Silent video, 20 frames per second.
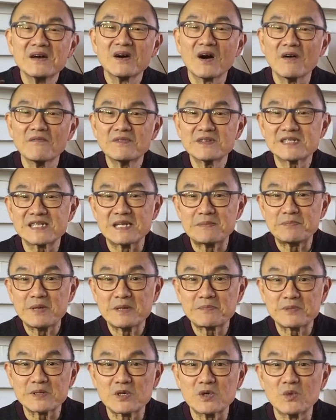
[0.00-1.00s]
Obviously,
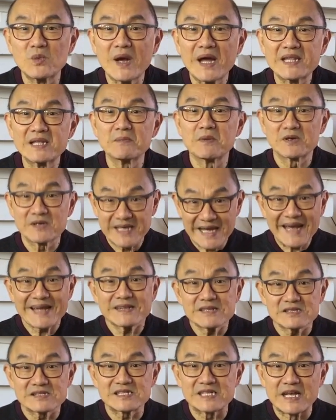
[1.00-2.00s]
people who wear them on
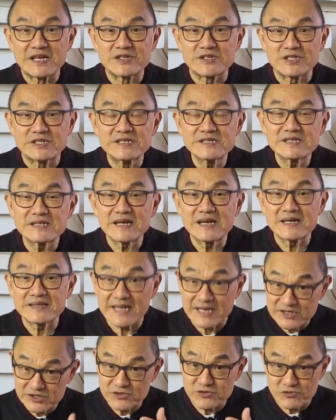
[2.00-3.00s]
cattle stations,
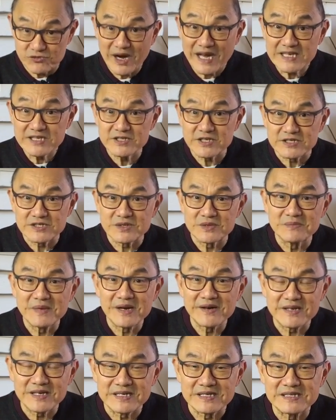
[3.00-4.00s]
that's ranchers to
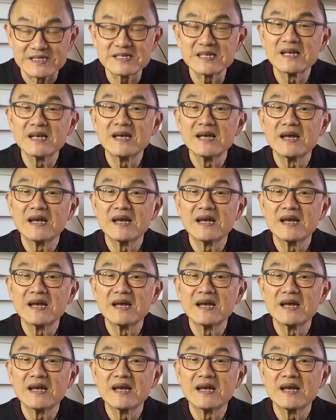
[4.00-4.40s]
Americans,